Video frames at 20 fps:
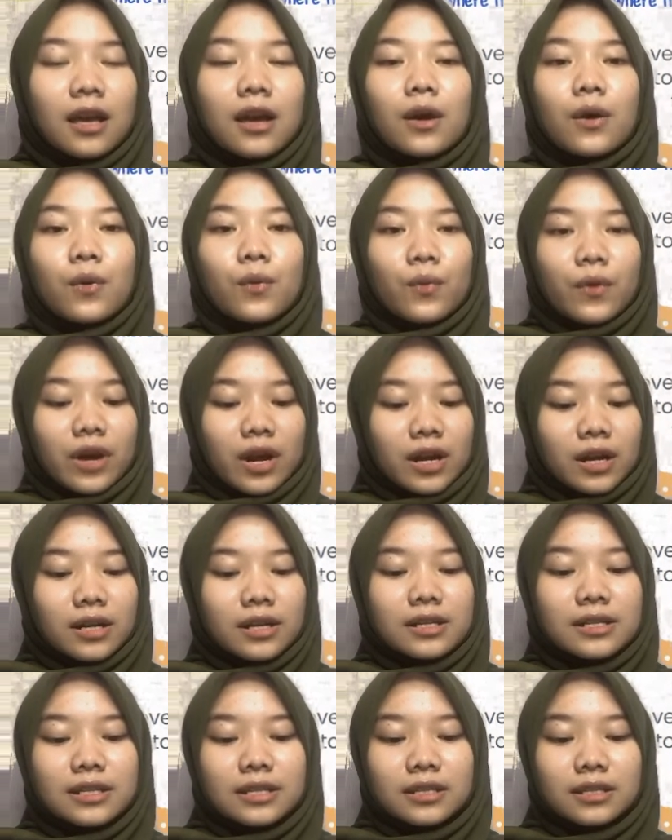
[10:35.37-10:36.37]
where
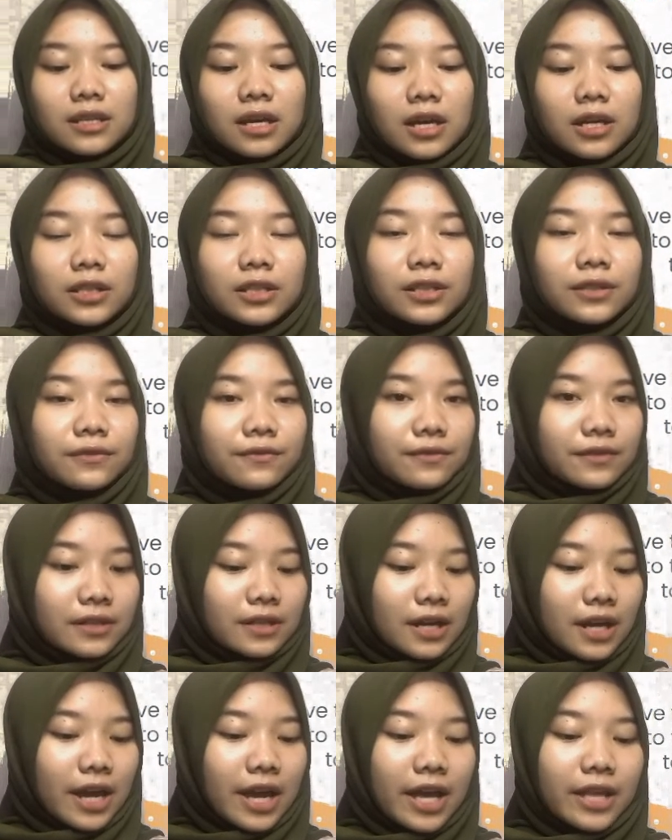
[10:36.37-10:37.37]
the sound f
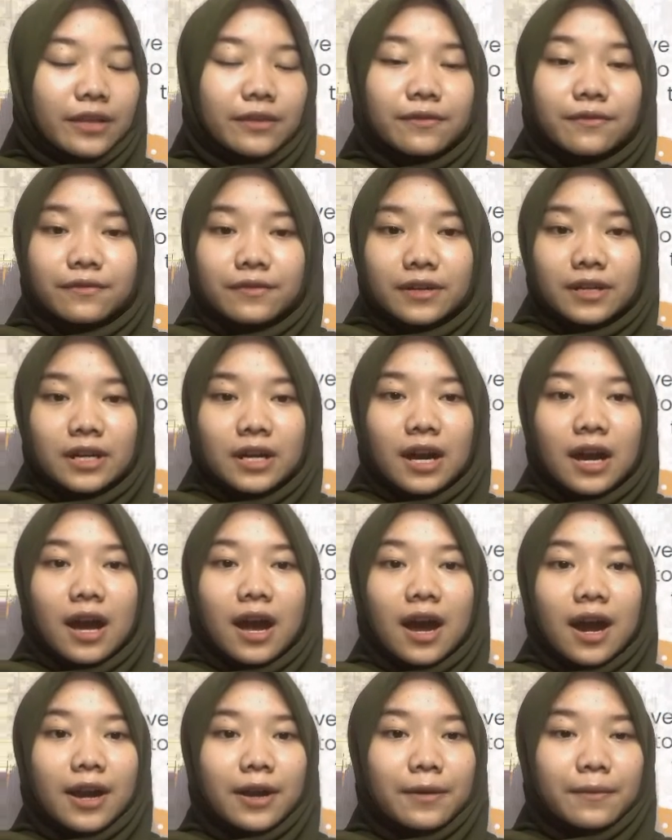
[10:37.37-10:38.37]
and v
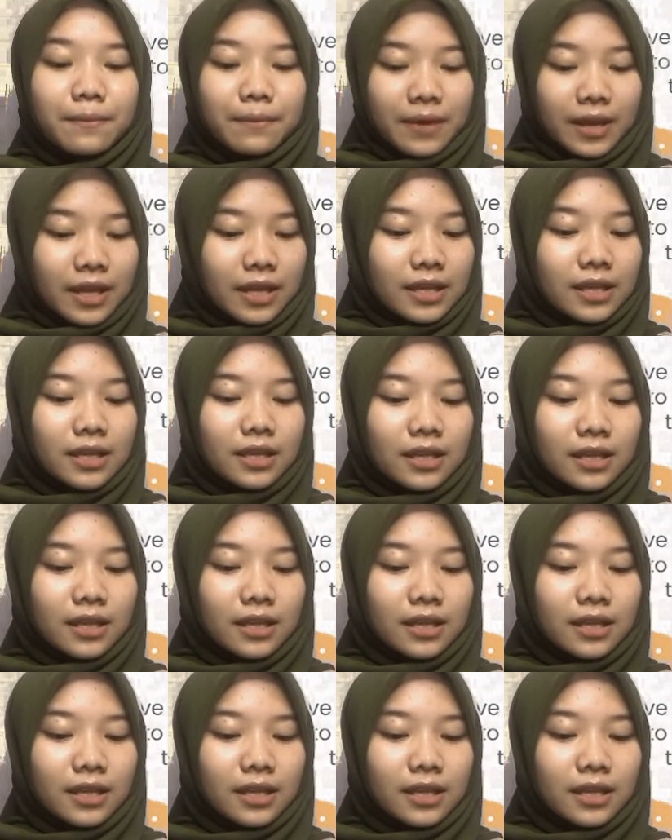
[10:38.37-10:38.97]
are made.